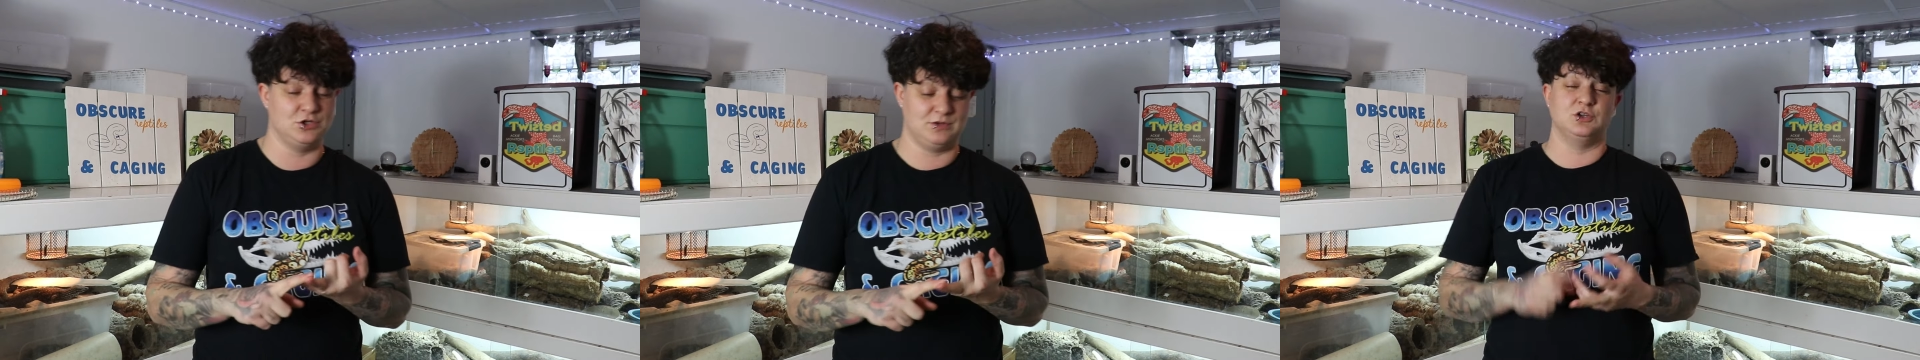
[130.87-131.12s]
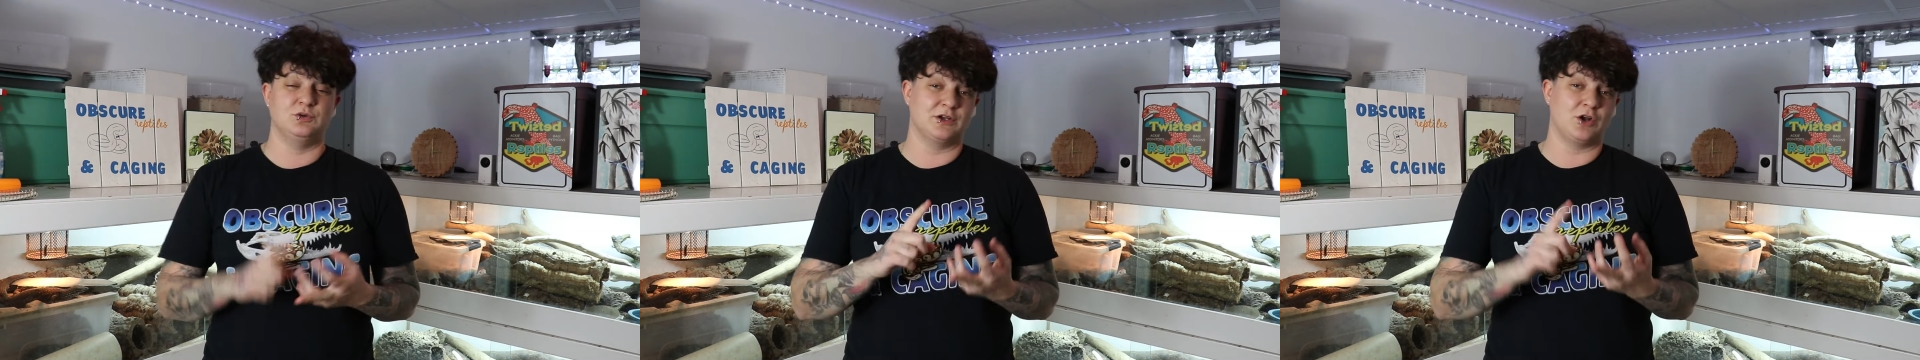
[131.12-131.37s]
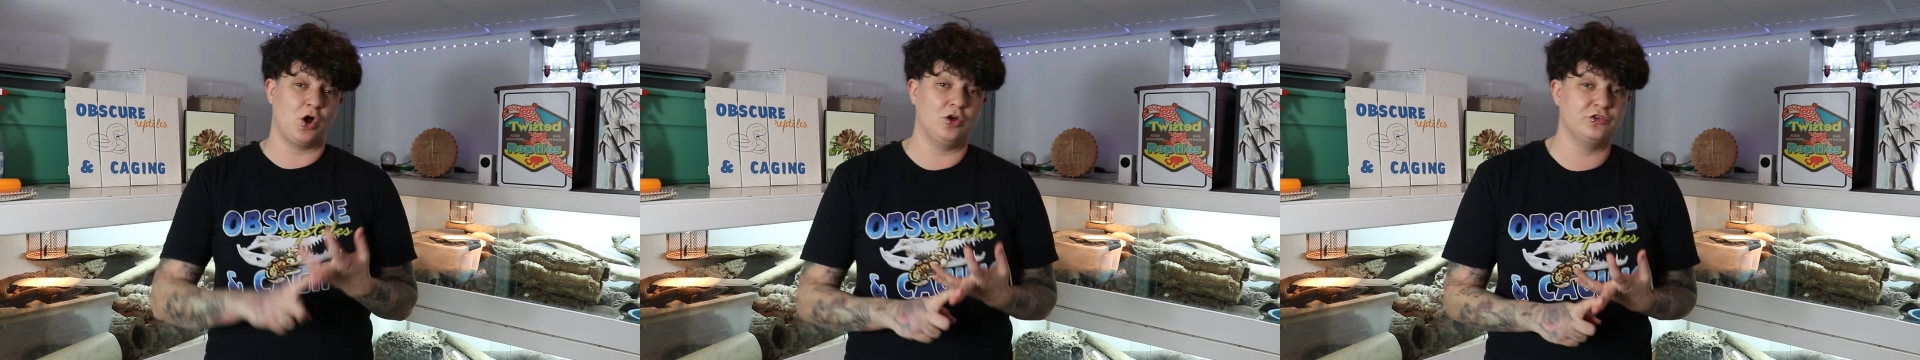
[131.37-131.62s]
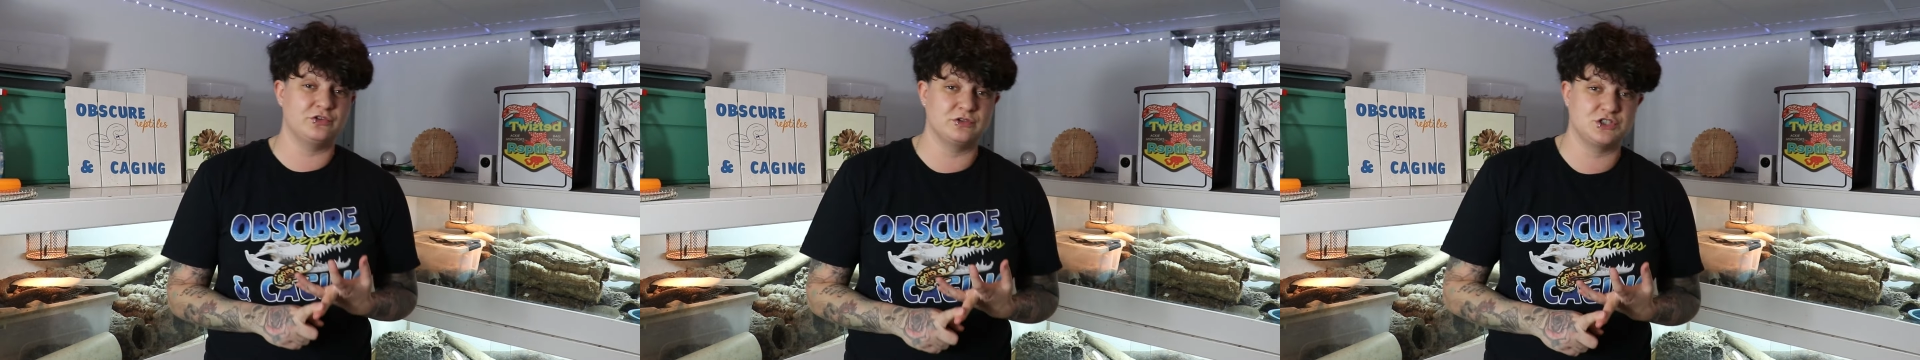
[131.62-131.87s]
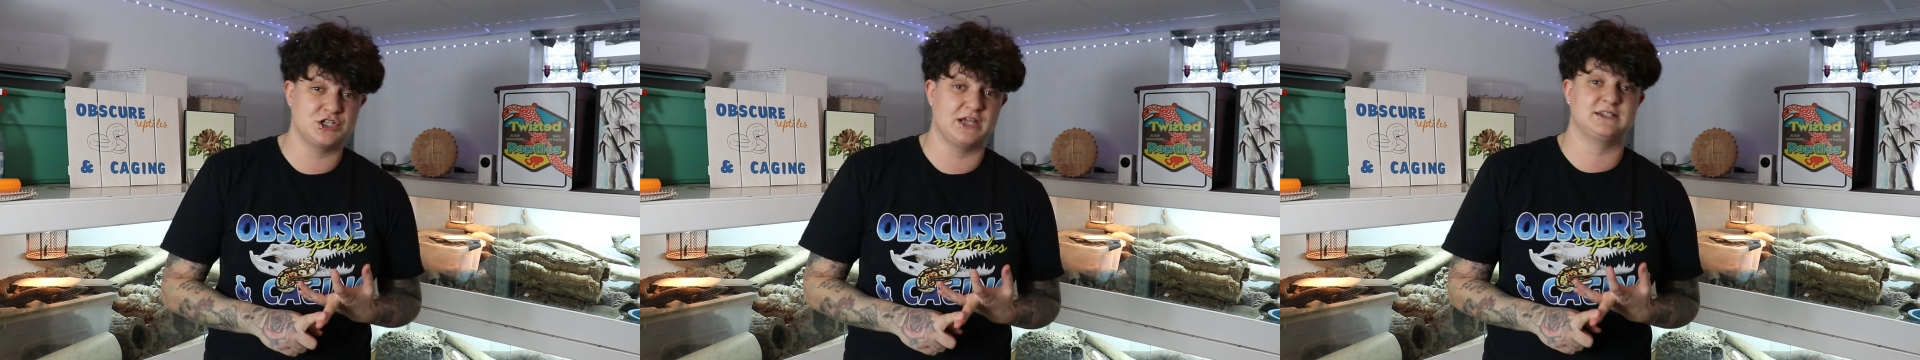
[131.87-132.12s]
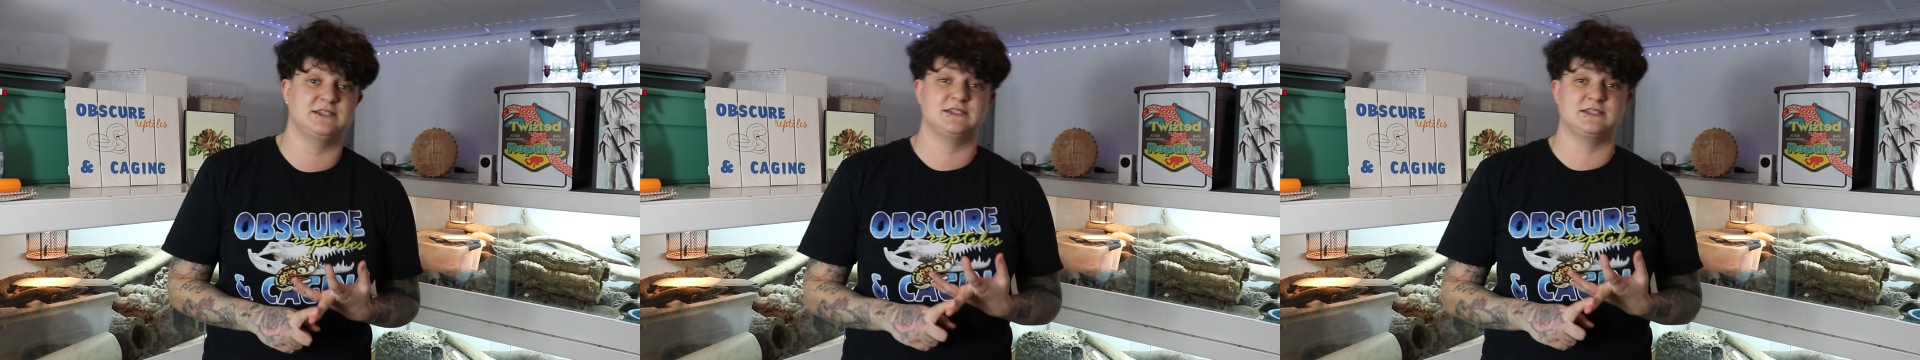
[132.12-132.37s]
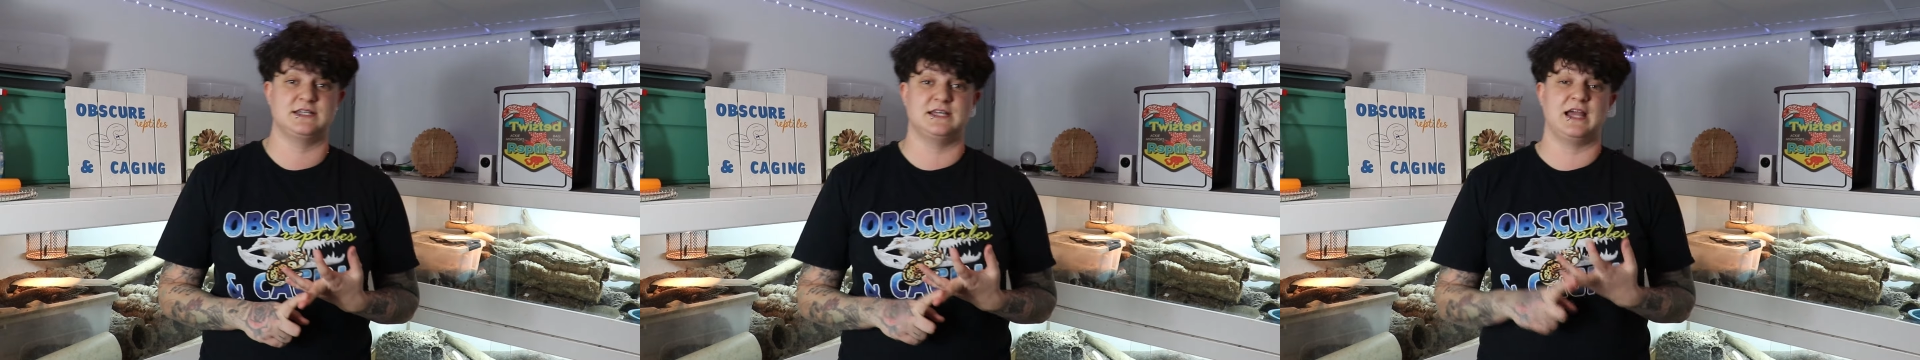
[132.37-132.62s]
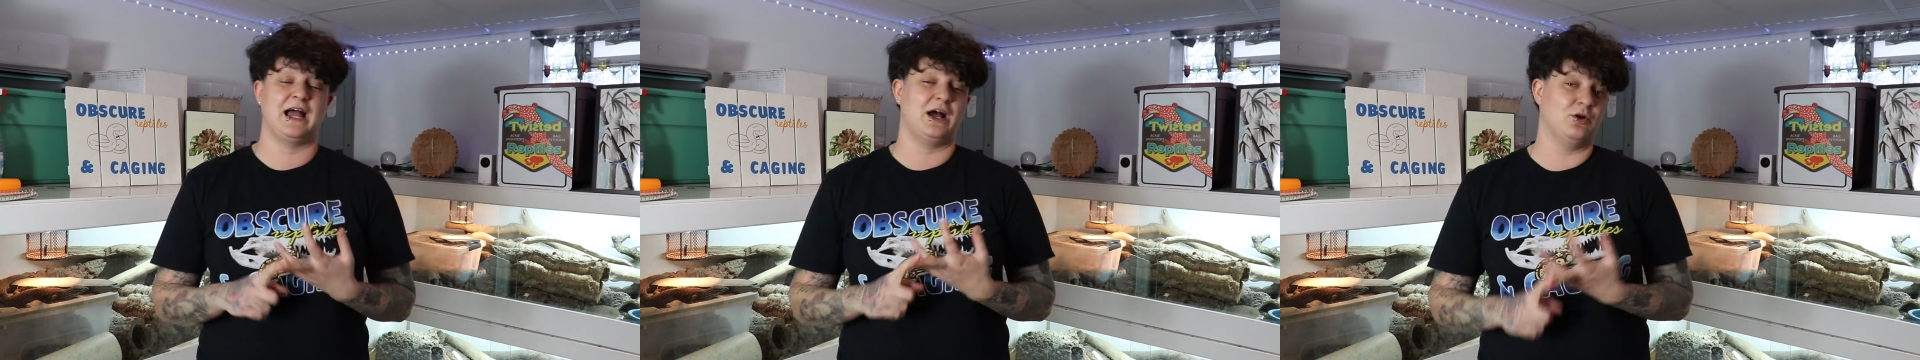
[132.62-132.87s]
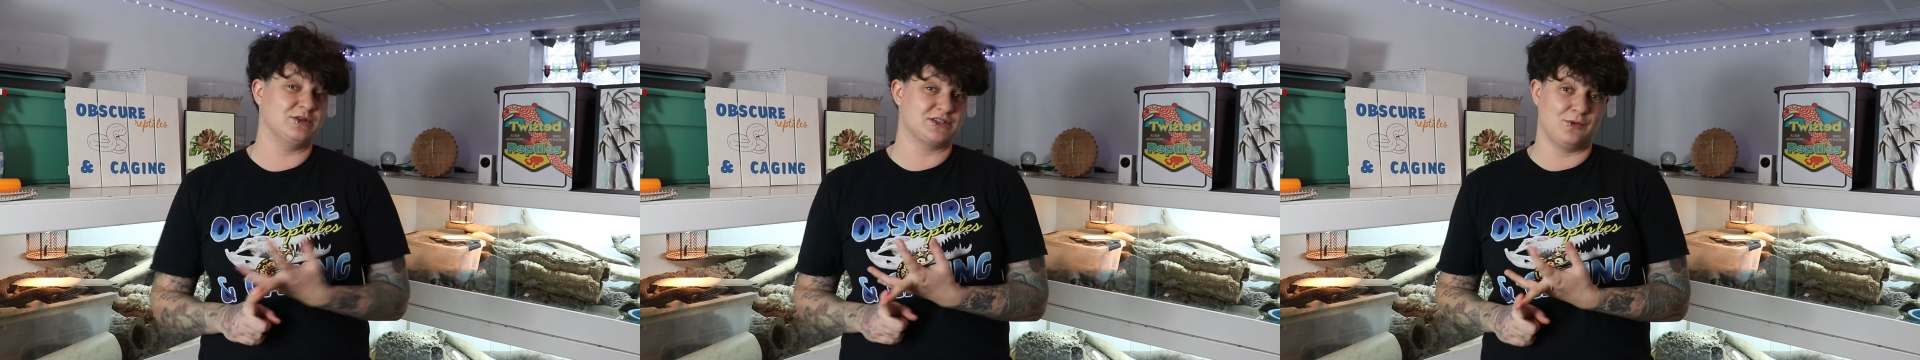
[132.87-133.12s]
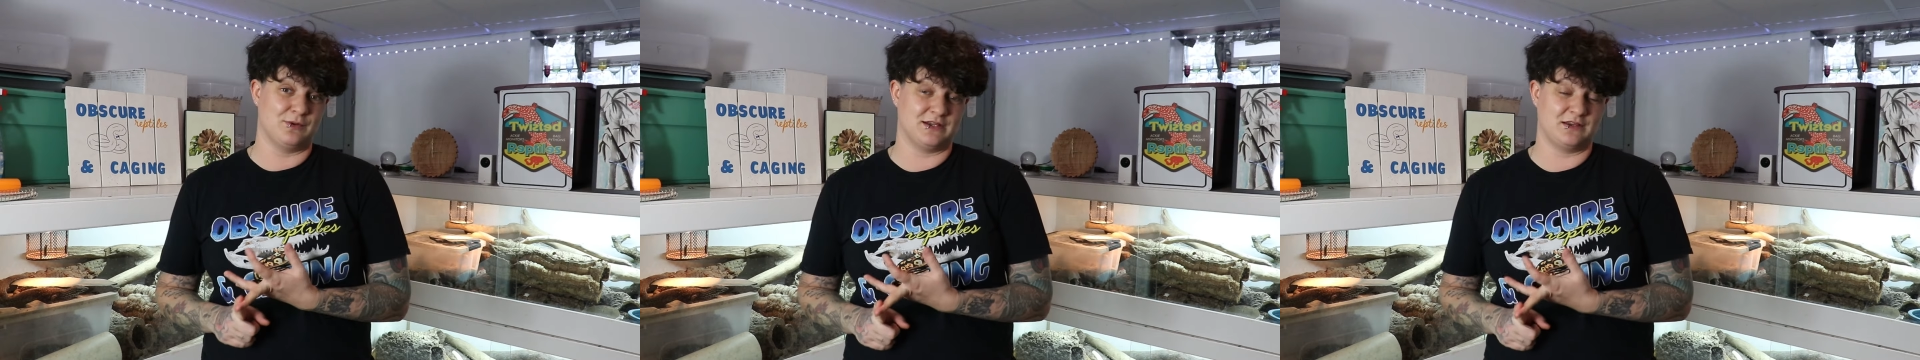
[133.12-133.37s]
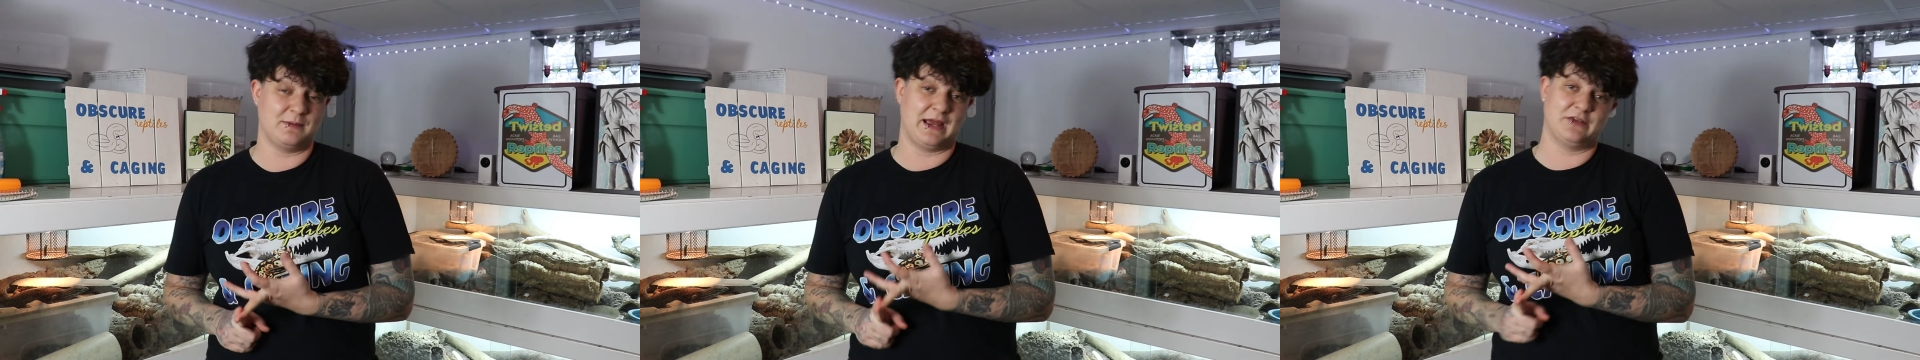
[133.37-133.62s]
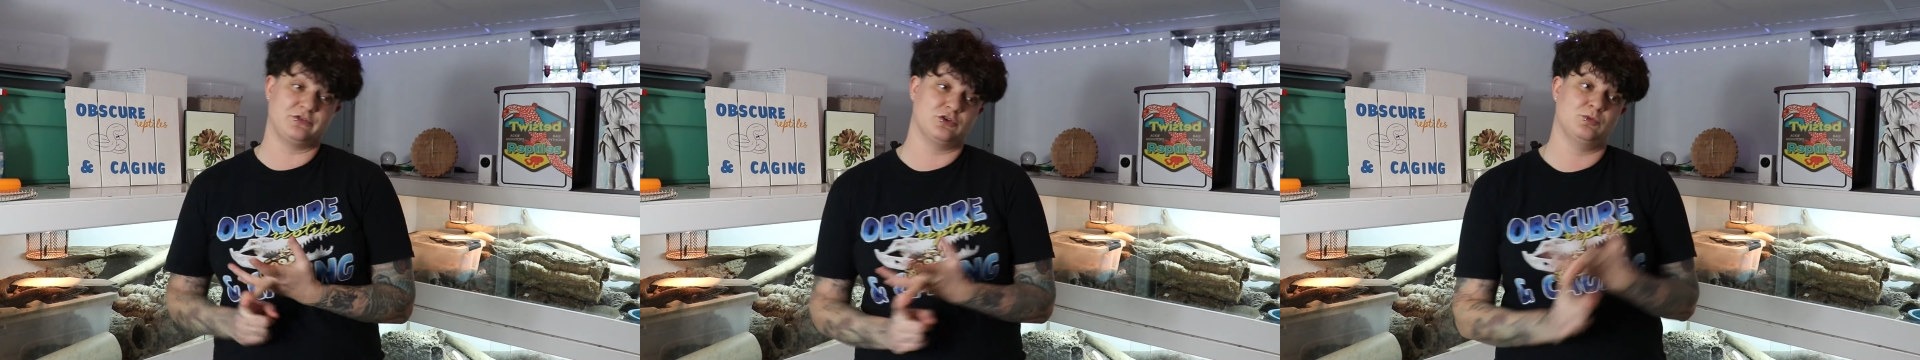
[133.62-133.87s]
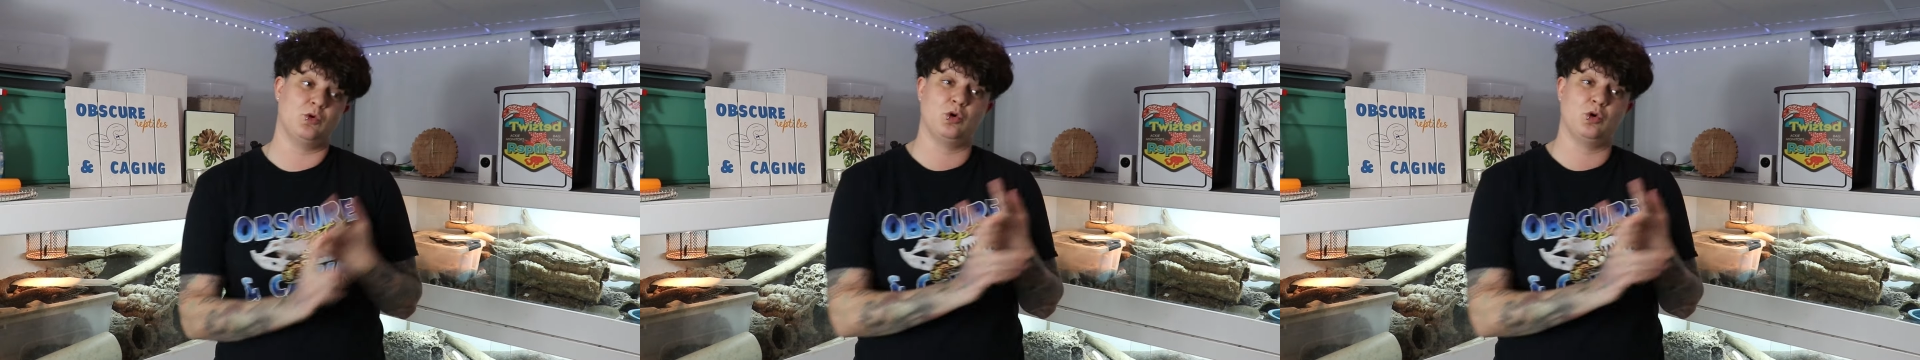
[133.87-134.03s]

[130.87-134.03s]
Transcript: You, you can also check to see how it's going to the bathroom